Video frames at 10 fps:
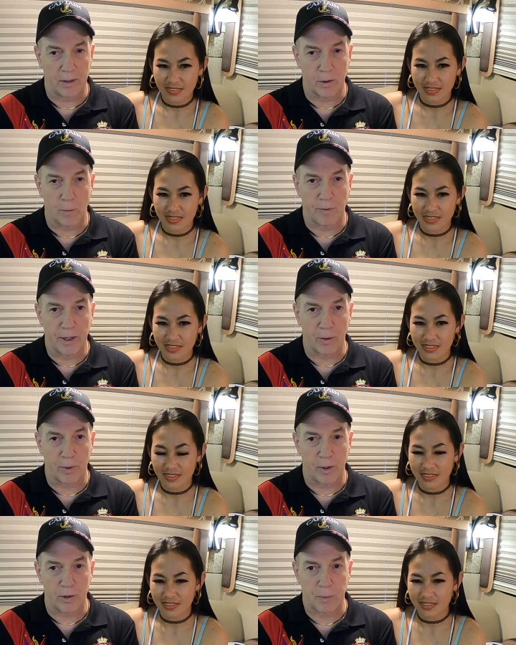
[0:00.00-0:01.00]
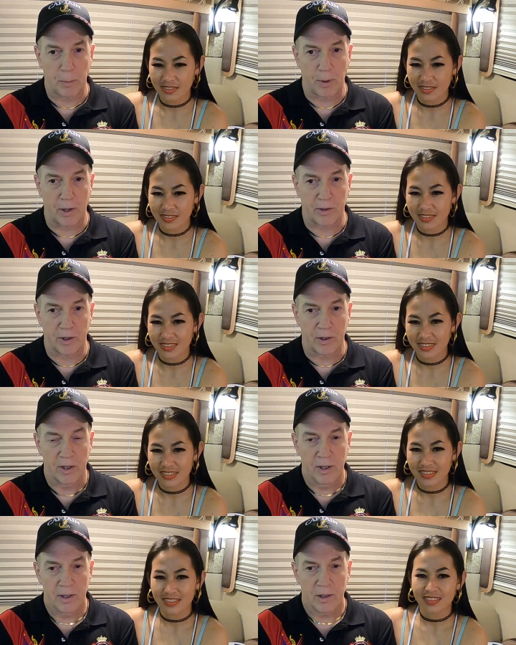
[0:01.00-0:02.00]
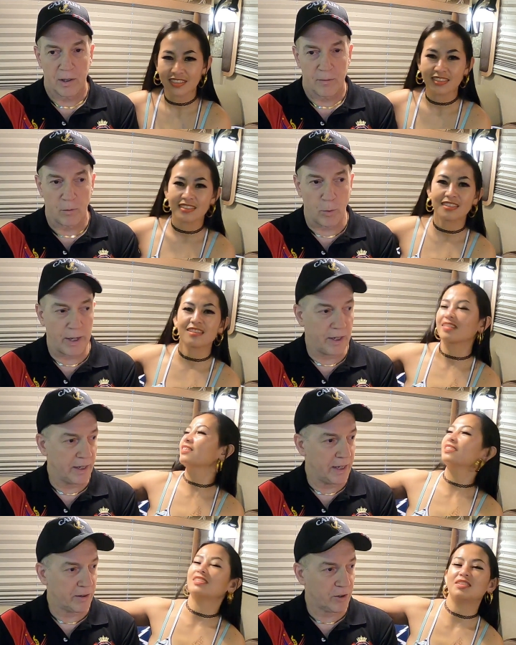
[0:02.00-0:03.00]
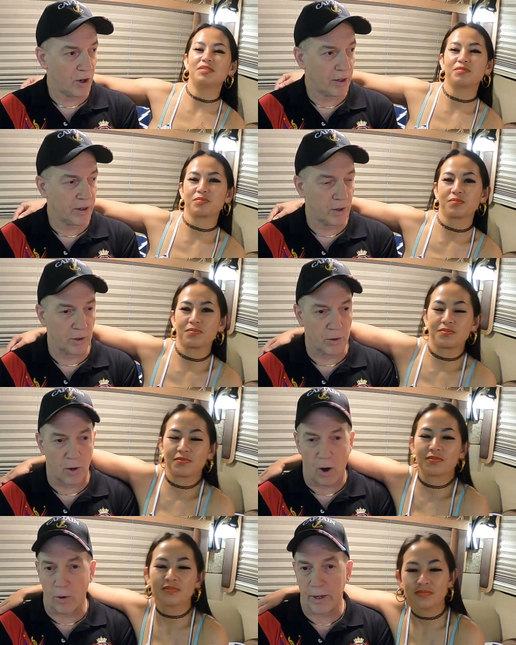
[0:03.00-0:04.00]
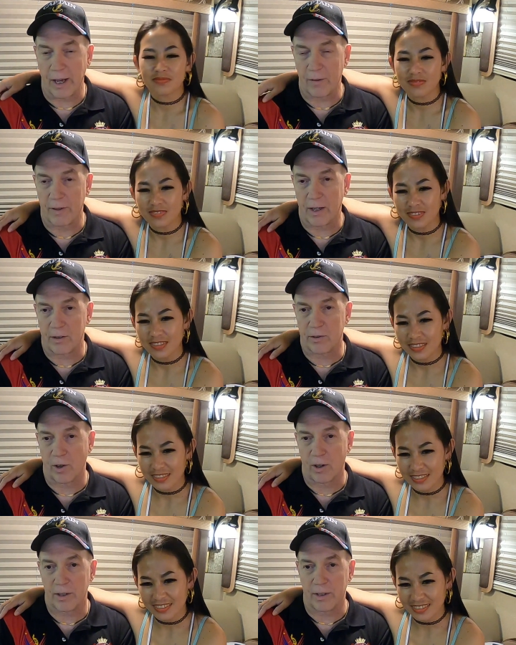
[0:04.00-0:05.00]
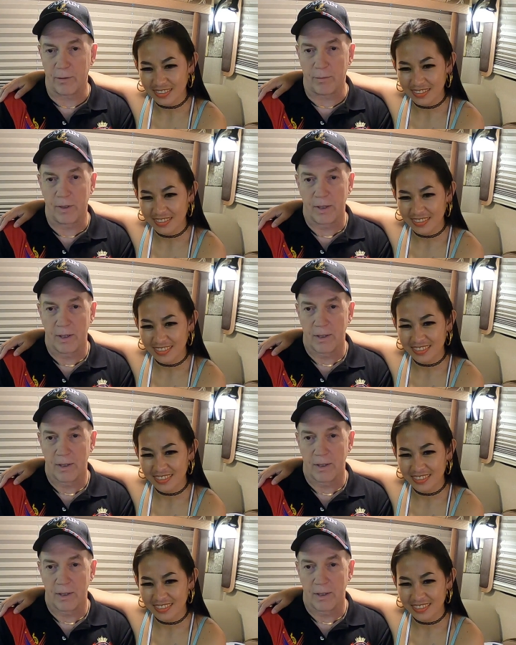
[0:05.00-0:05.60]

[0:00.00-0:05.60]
Speaker 1: uh, hopefully, you're one of those people out there waiting to get started or already have gotten started and